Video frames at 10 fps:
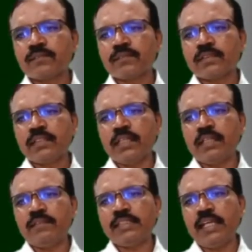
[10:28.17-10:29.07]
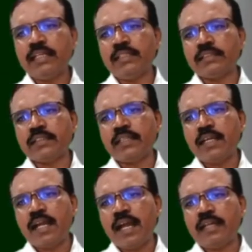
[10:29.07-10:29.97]
curve is like this,
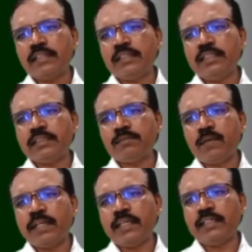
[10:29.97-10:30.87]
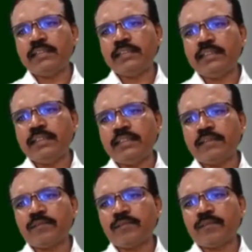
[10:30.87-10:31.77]
and this point is E,
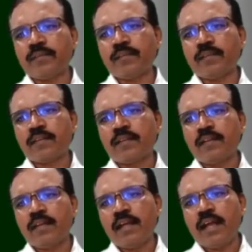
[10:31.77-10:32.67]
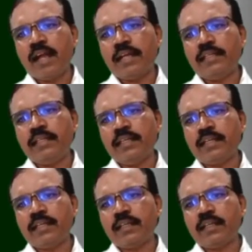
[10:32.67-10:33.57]
and
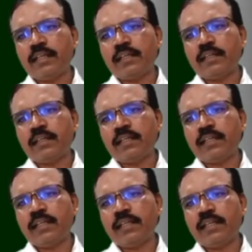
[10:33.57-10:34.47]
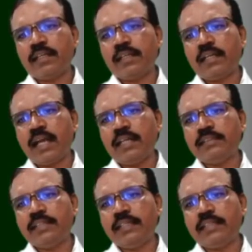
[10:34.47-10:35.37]
here
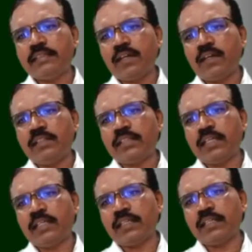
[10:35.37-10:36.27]
tangent is horizontal.